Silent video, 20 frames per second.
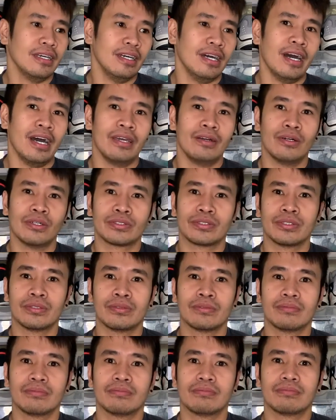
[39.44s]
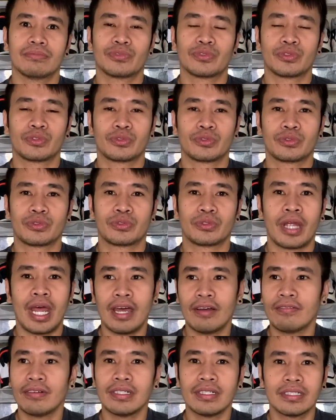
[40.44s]
I also
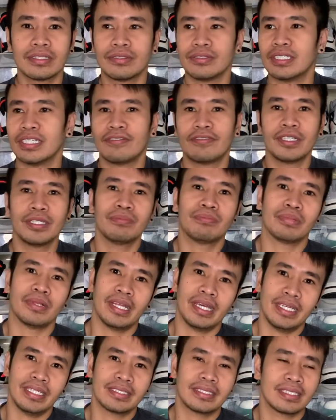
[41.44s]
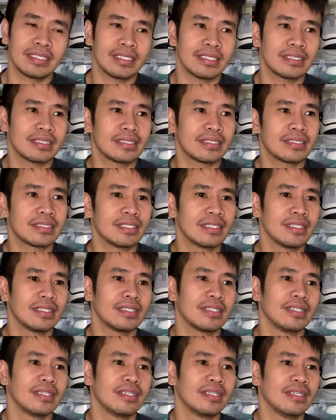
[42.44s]
travel to different places,
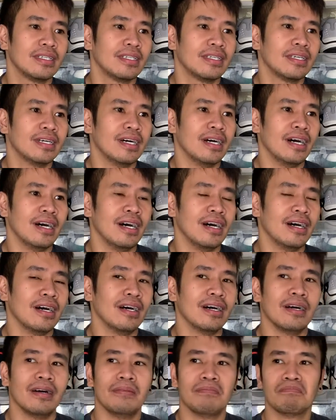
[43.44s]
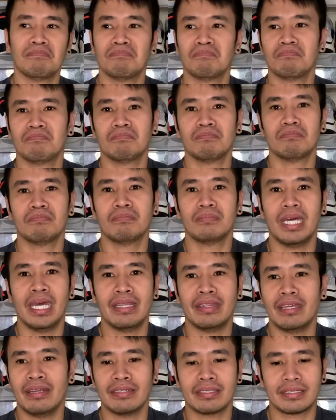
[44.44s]

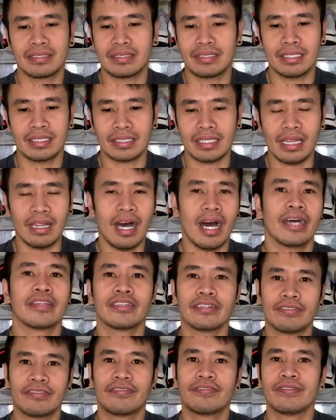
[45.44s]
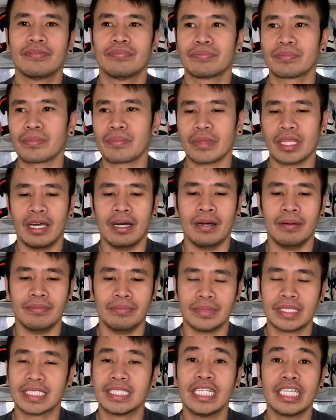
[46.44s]
and there's just a lot of
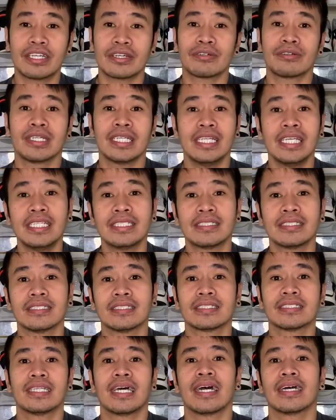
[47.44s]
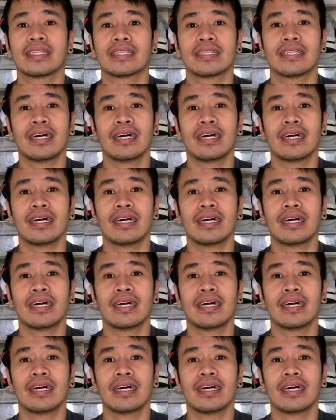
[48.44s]
sneaker releases that